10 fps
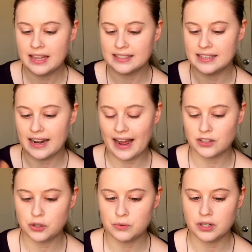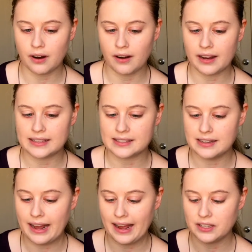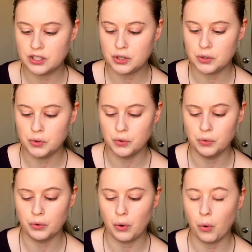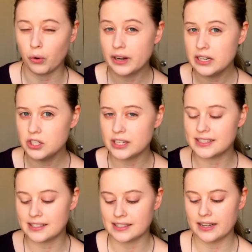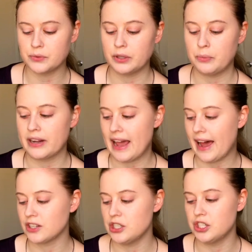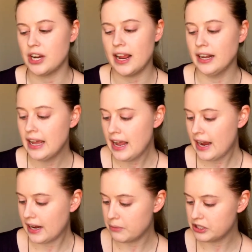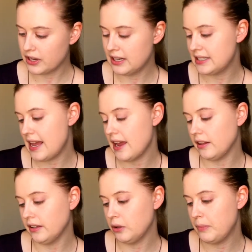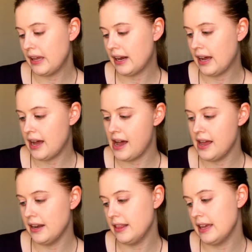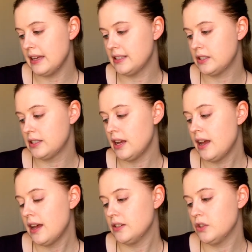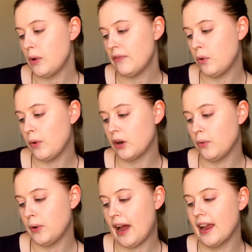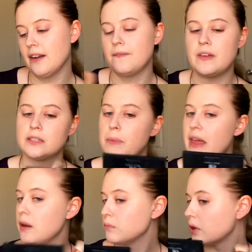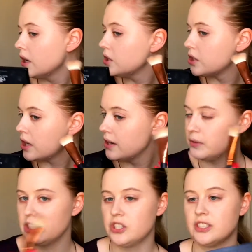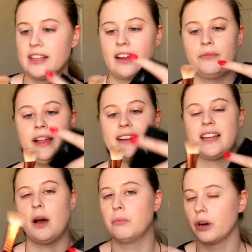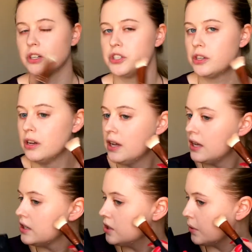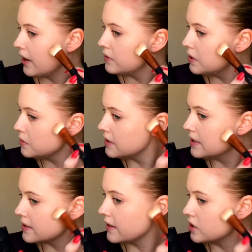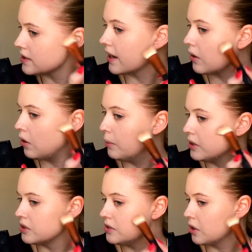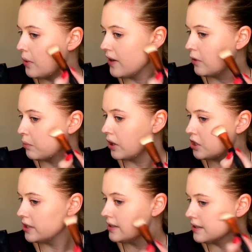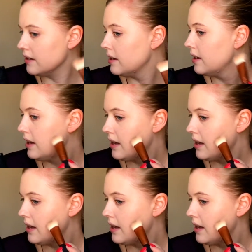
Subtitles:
It's not too dark, it's not too orange, it's this nice, really pretty ashy shade. And I'm just gonna take a little bit on this Zoeva 109 face paint brush, which is just like a flat top brush. Don't have to use these. I just got a whole bunch of Zoeva brushes and